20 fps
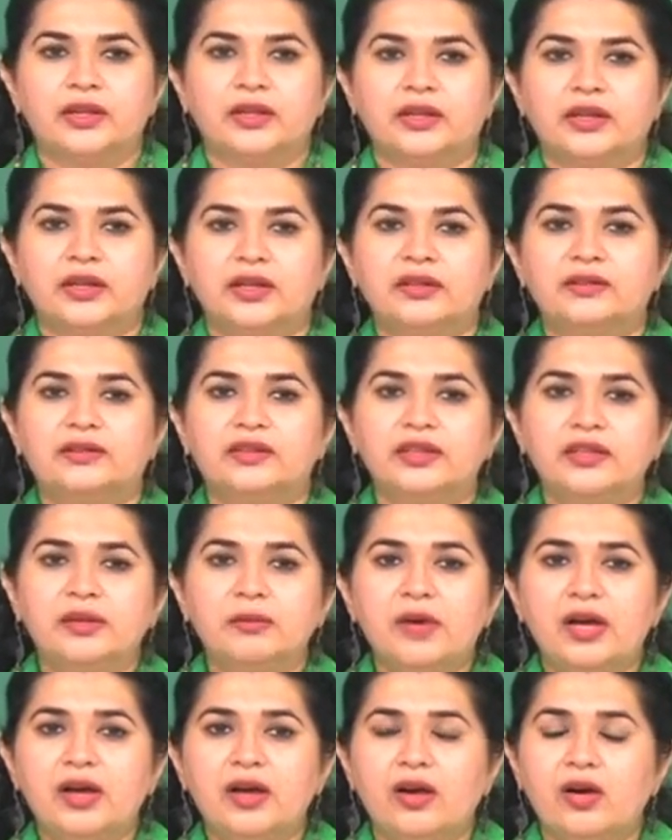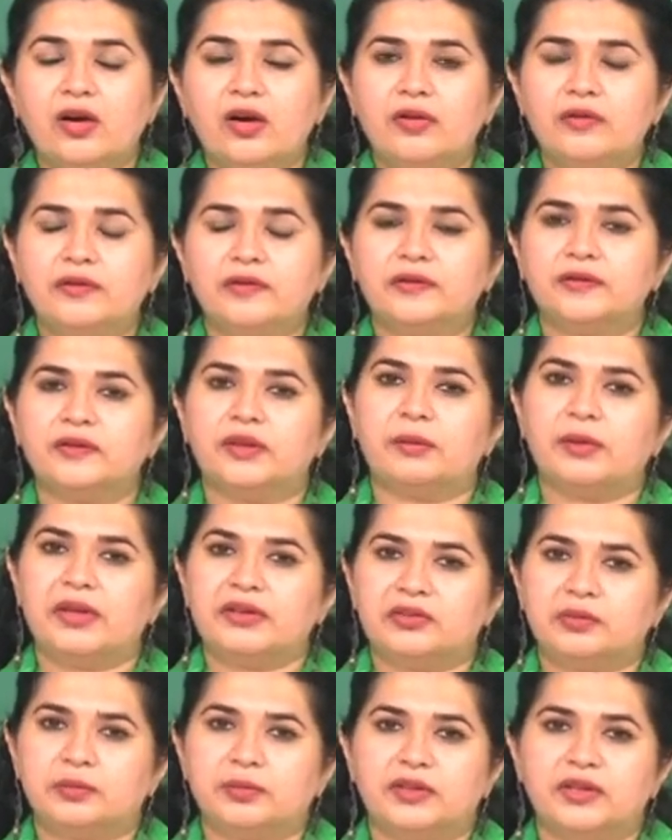In cinema of the
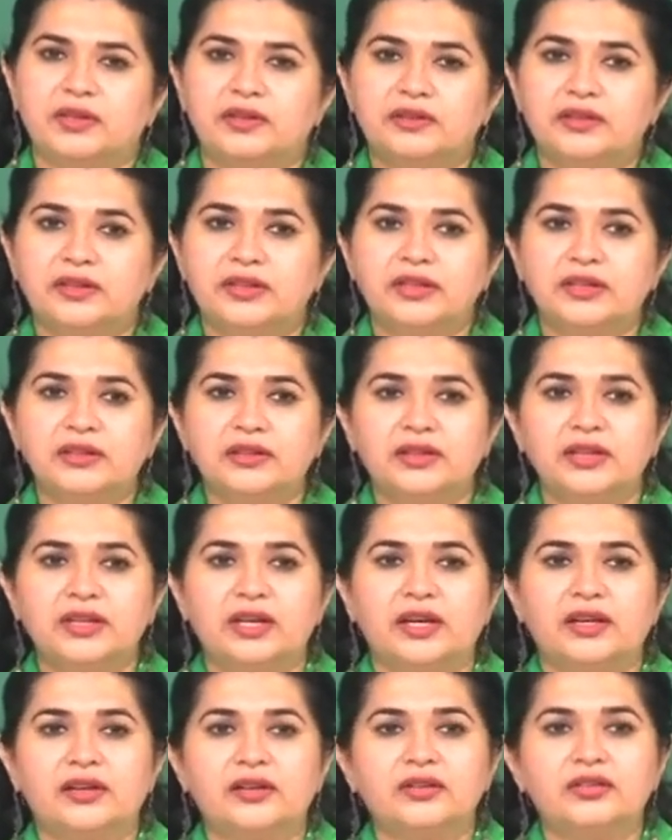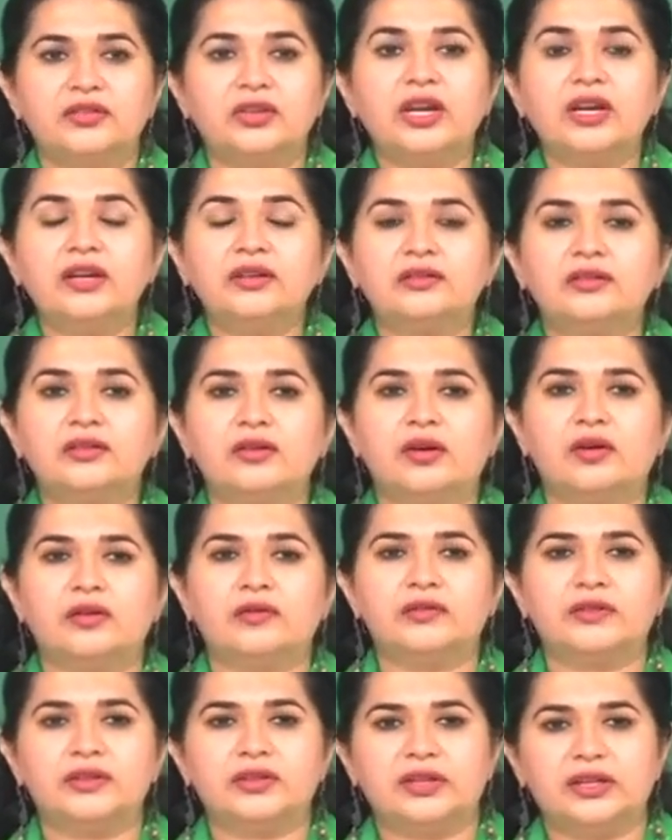metropolis in India, shades of
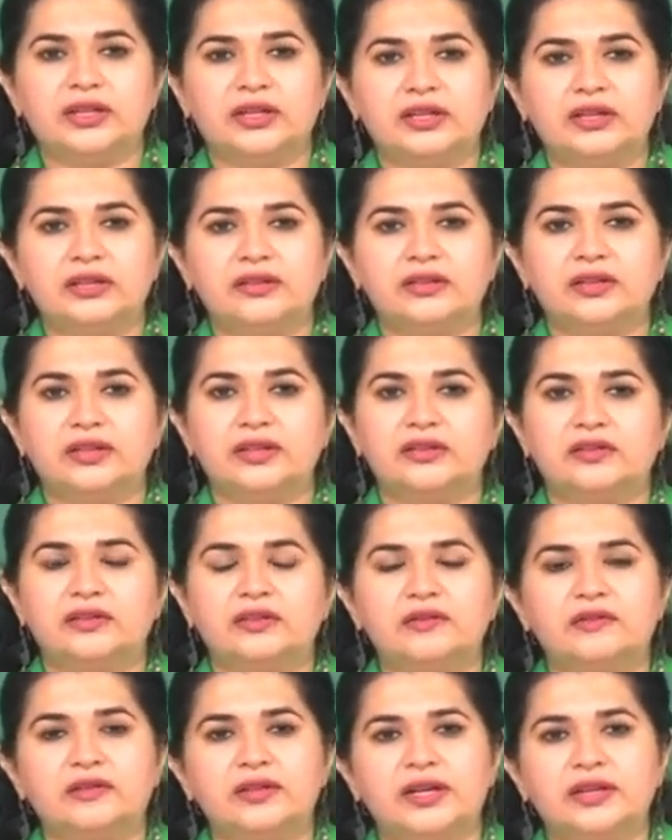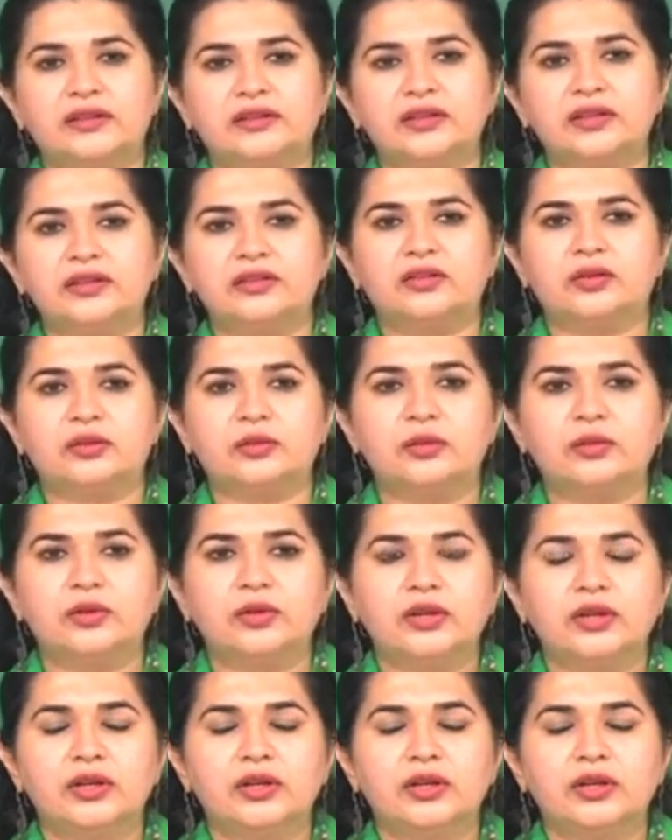city culture is reflected through,